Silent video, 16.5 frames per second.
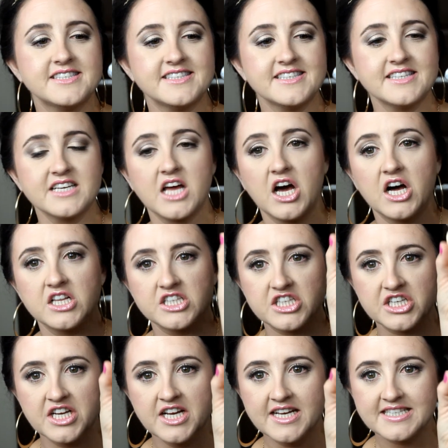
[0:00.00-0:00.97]
this is in the
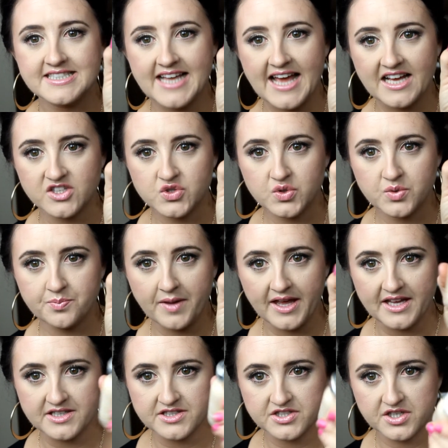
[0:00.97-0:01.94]
color Natural
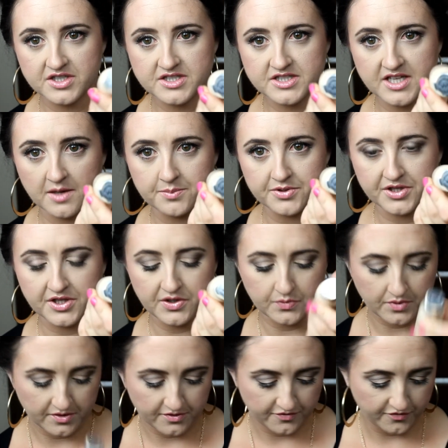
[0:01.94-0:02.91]
Beige
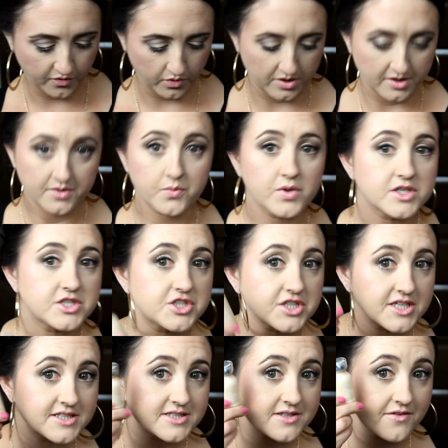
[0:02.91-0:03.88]
W4,
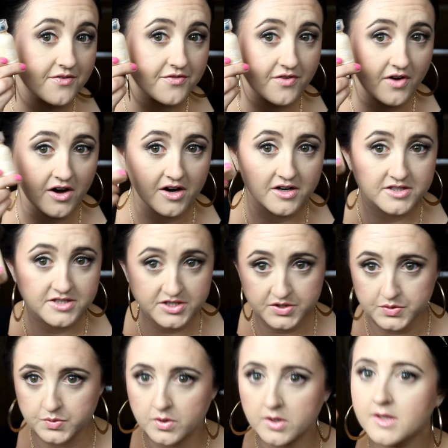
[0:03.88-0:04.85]
which is far
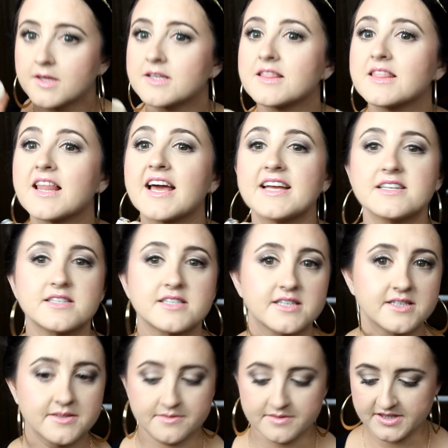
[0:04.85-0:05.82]
too
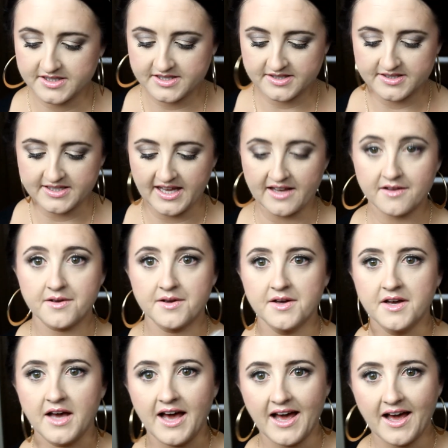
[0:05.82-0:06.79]
light. This is like
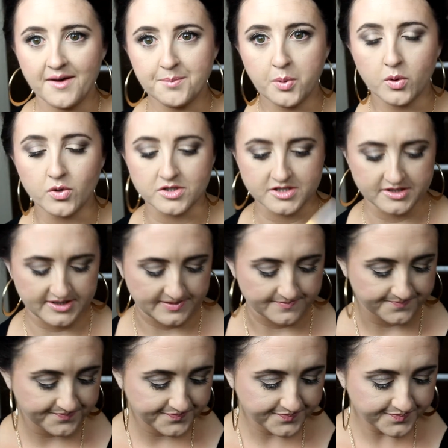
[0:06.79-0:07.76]

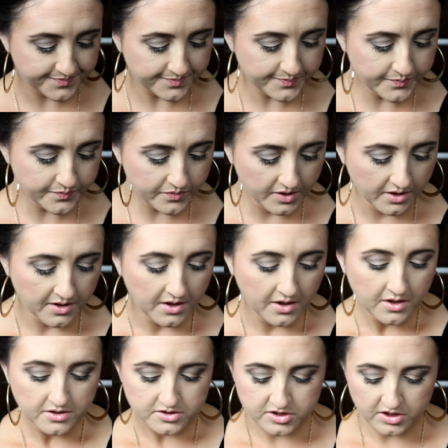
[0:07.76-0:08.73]
porcelain.
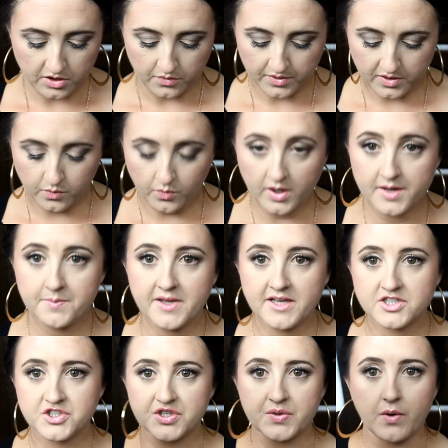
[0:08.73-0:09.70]
So you want to
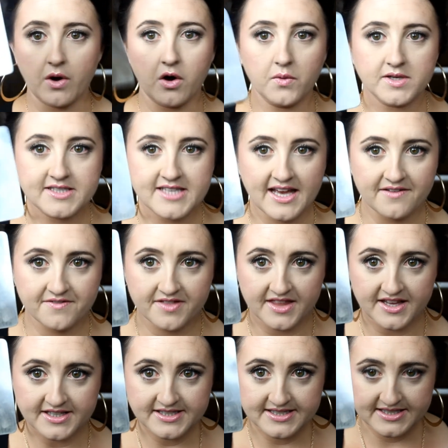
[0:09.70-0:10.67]
make sure you always
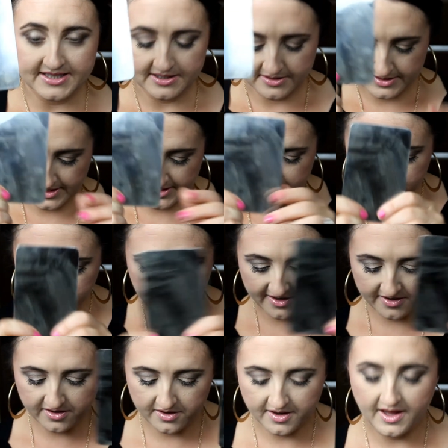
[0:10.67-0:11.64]
have this in
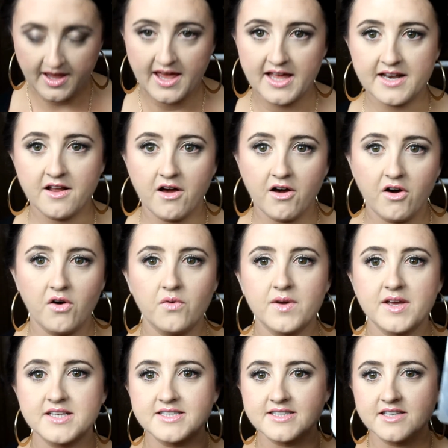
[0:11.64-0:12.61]
there and
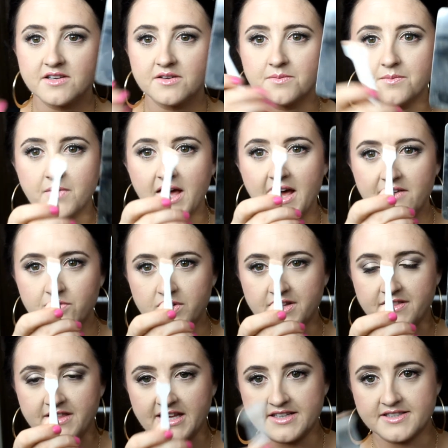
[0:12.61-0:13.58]
always have one of